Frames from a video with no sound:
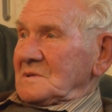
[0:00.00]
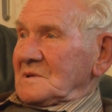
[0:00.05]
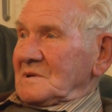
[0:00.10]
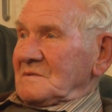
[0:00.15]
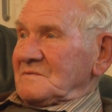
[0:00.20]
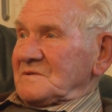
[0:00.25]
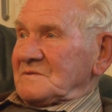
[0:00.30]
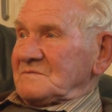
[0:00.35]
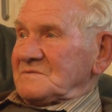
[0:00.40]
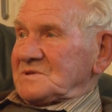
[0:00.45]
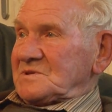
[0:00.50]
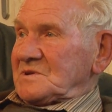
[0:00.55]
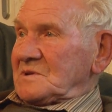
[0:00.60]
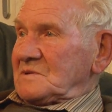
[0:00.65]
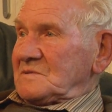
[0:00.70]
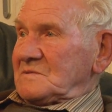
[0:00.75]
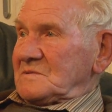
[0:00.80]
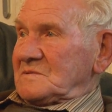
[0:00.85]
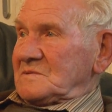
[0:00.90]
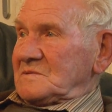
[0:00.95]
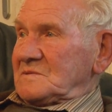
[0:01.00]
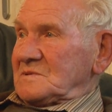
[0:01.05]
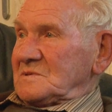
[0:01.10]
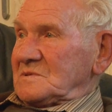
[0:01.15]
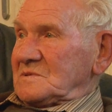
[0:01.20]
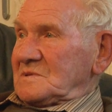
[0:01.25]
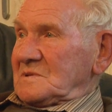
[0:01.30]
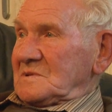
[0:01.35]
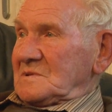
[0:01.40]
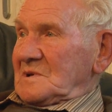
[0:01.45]
I've never seen,
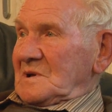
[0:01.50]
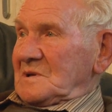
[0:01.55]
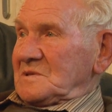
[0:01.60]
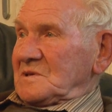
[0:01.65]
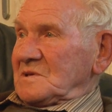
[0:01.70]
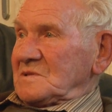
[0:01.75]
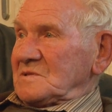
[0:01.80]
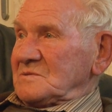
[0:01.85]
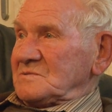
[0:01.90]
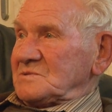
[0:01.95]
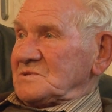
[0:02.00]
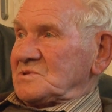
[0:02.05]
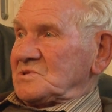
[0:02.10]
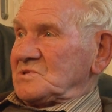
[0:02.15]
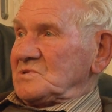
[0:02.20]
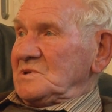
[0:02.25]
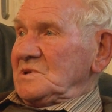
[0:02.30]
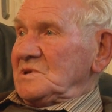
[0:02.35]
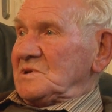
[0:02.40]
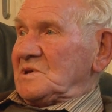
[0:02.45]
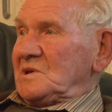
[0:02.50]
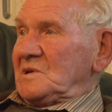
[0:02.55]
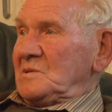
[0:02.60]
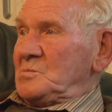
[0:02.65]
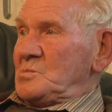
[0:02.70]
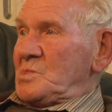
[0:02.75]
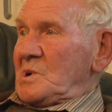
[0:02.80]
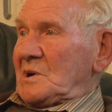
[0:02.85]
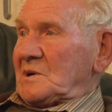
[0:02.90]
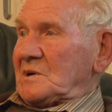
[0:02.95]
I think there's three
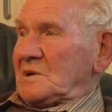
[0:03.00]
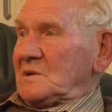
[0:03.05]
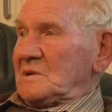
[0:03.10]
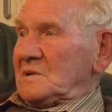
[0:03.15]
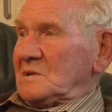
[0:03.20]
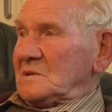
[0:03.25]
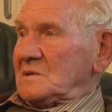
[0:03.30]
came back.